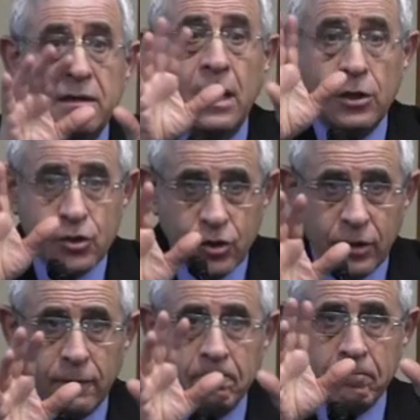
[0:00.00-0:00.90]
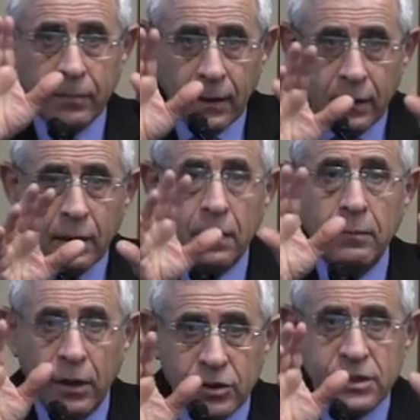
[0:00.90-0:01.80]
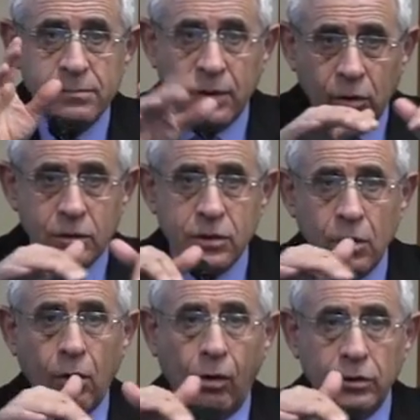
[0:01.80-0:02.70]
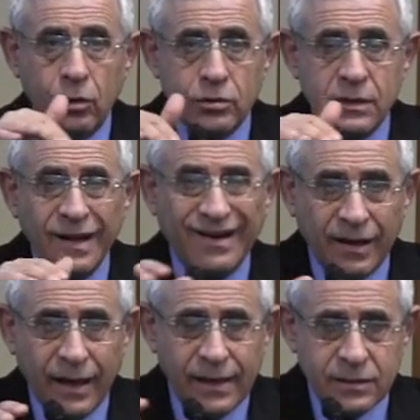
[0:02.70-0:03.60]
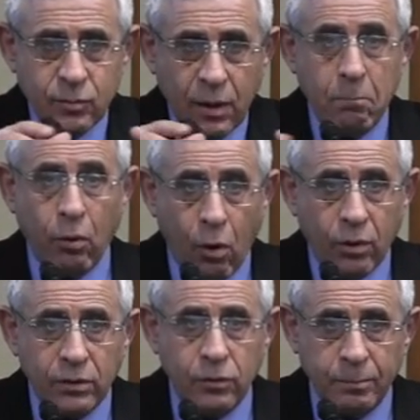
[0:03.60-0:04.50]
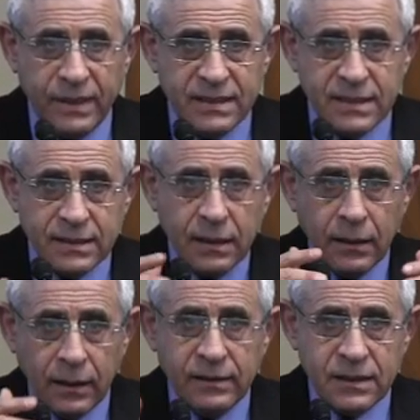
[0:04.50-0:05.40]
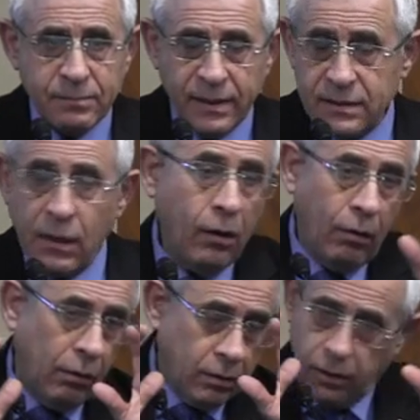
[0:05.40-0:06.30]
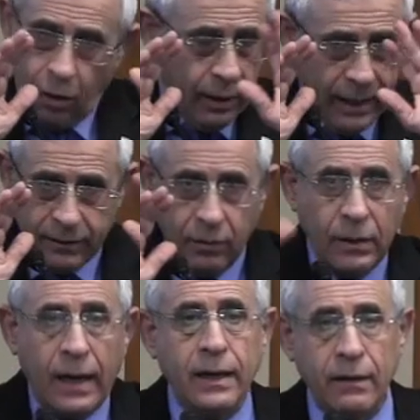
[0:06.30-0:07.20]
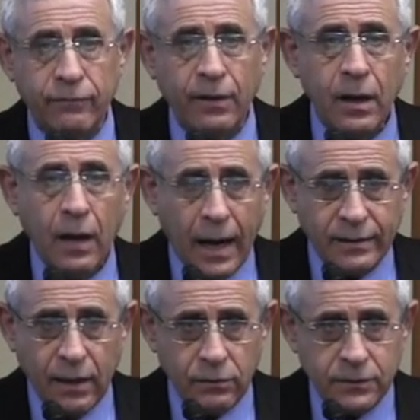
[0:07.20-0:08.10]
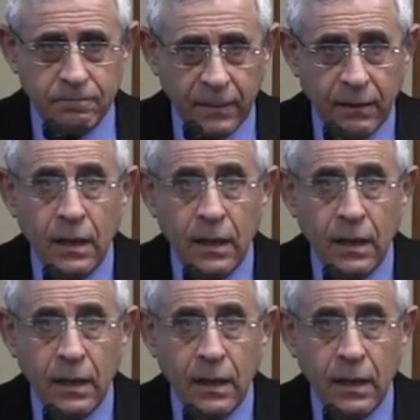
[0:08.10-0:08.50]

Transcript: nation emerges, because all those clans were broken to pieces and dispersed, although I have high doubts.